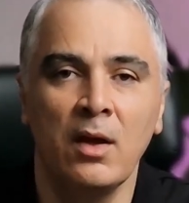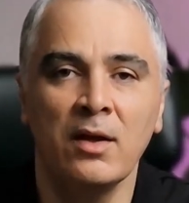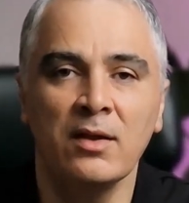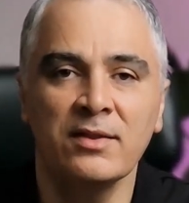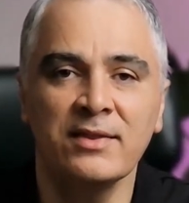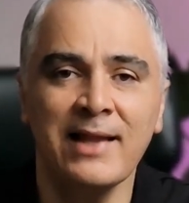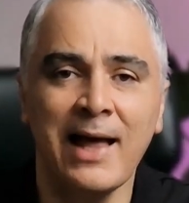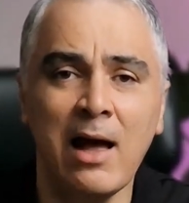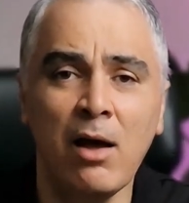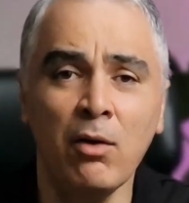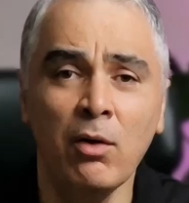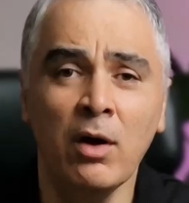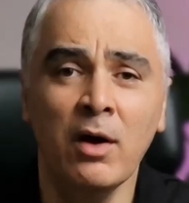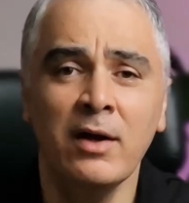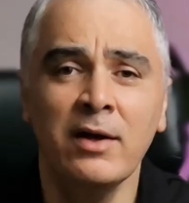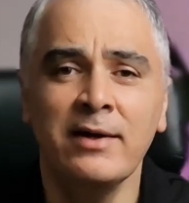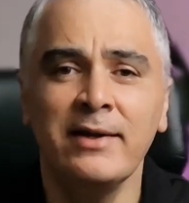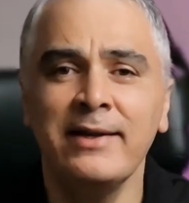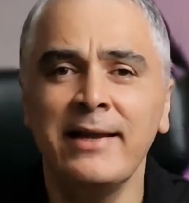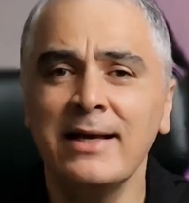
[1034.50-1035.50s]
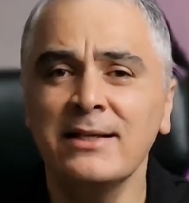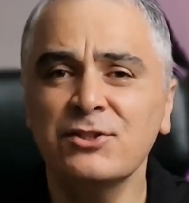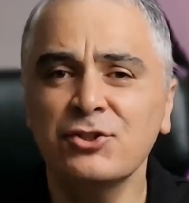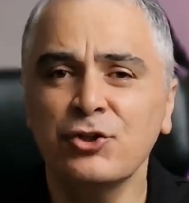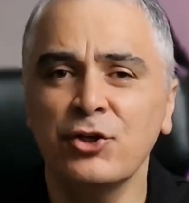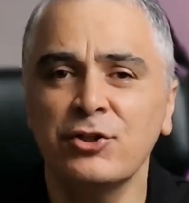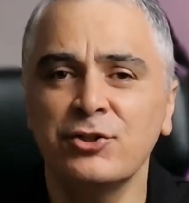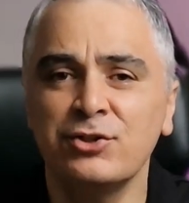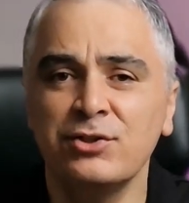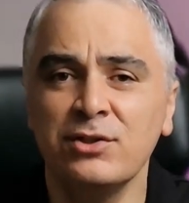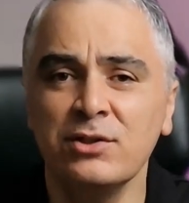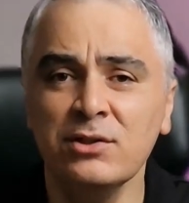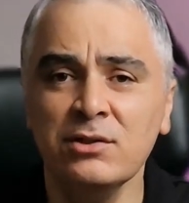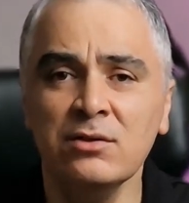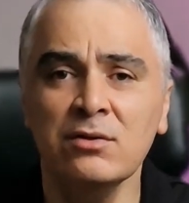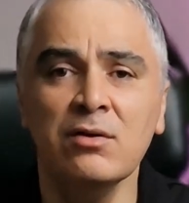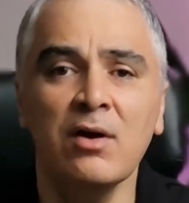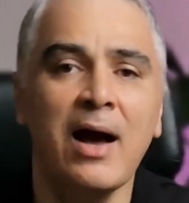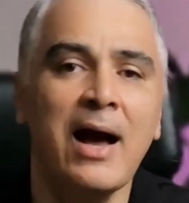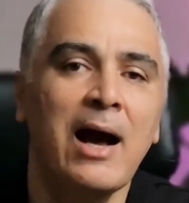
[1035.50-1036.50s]
Now let's
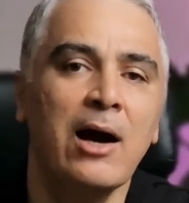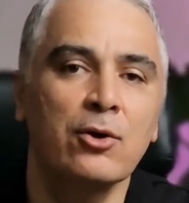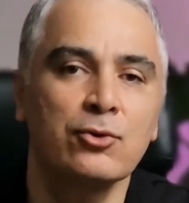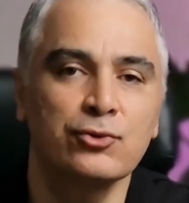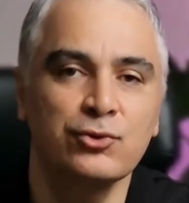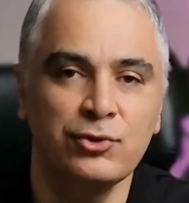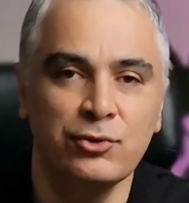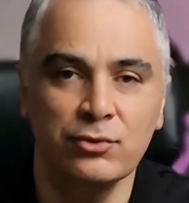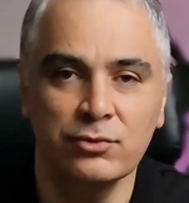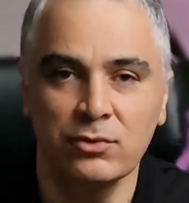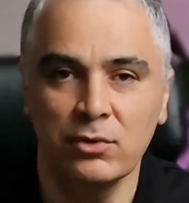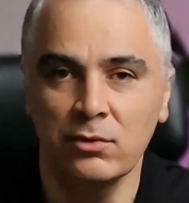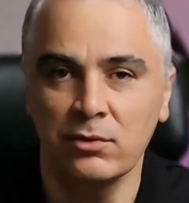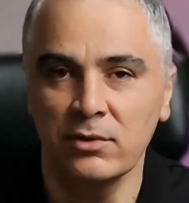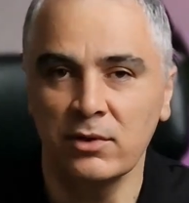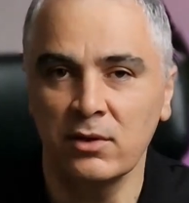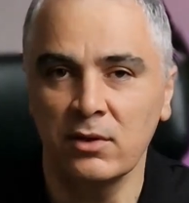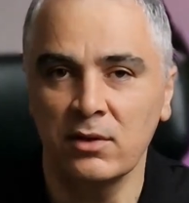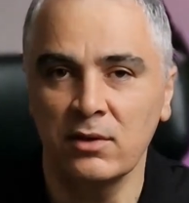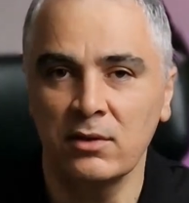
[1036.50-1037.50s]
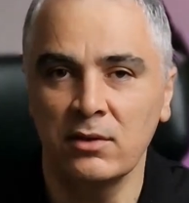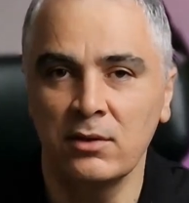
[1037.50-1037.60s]
continue our tutorial.